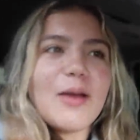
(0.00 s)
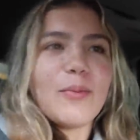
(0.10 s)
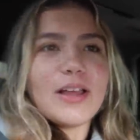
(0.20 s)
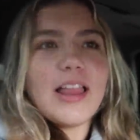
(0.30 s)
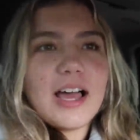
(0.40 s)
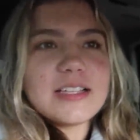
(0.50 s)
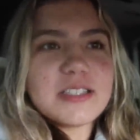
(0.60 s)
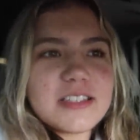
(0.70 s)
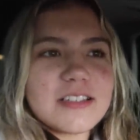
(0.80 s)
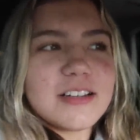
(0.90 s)
I
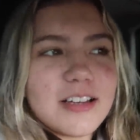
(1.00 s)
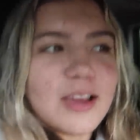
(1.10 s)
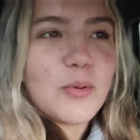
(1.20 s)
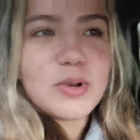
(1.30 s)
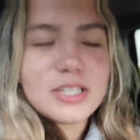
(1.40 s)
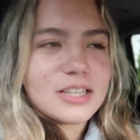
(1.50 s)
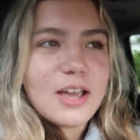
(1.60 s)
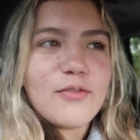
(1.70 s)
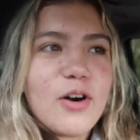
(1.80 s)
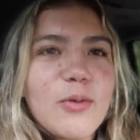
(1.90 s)
realized it wasn't
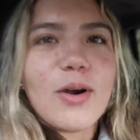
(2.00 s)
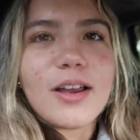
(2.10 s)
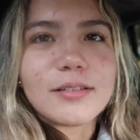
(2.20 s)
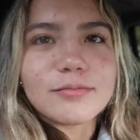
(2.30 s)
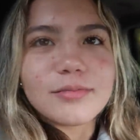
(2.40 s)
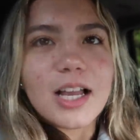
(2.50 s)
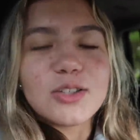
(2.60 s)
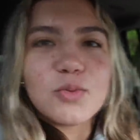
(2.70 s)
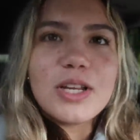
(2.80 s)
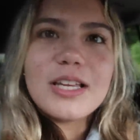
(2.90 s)
that far away. Because when